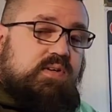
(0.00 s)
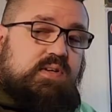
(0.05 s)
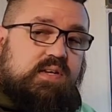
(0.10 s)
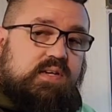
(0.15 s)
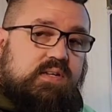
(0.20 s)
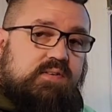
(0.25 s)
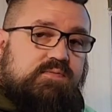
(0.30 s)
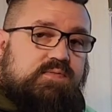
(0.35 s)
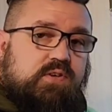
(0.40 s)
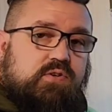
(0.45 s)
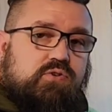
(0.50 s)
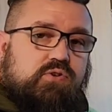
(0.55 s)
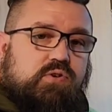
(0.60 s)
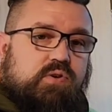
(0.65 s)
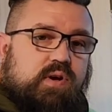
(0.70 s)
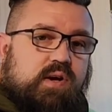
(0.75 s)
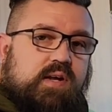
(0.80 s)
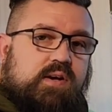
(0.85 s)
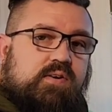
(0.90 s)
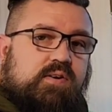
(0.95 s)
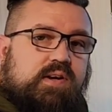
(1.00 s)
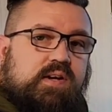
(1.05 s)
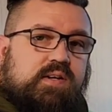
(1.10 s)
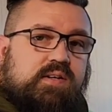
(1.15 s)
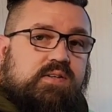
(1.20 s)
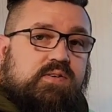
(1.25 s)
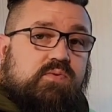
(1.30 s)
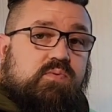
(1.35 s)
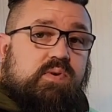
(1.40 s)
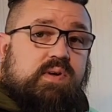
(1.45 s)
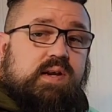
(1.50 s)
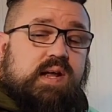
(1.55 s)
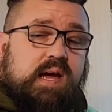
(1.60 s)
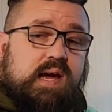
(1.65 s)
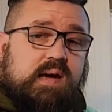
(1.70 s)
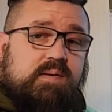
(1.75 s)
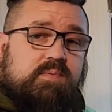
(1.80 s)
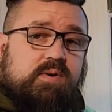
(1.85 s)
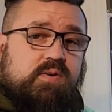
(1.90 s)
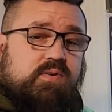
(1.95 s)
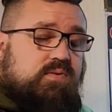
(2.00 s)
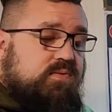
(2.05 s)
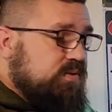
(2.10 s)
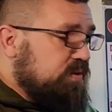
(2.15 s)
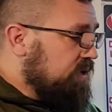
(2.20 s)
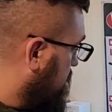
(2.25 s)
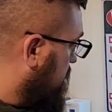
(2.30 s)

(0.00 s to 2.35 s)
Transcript: in the future, entered in to win ammo.